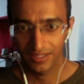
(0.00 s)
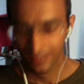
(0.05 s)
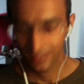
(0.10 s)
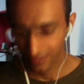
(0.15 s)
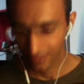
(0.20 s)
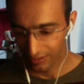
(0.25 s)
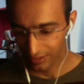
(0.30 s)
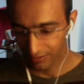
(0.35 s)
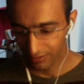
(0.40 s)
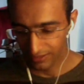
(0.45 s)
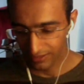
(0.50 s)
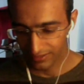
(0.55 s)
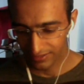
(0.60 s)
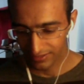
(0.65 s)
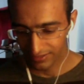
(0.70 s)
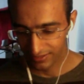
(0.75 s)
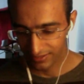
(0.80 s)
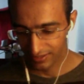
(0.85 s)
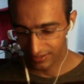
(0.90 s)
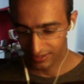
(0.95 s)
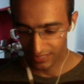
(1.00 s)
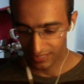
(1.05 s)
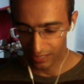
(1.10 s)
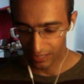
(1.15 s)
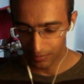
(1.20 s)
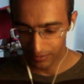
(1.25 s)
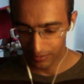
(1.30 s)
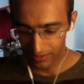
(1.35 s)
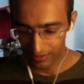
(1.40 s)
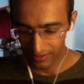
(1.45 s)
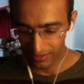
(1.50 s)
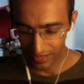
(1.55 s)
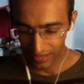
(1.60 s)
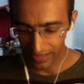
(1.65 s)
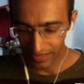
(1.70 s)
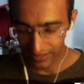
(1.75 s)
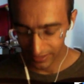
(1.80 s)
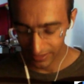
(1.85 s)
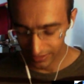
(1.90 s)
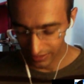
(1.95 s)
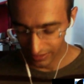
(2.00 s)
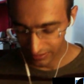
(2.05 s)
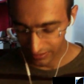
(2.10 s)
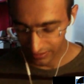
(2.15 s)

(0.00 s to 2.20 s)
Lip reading: Otherwise, there'll be, I think that's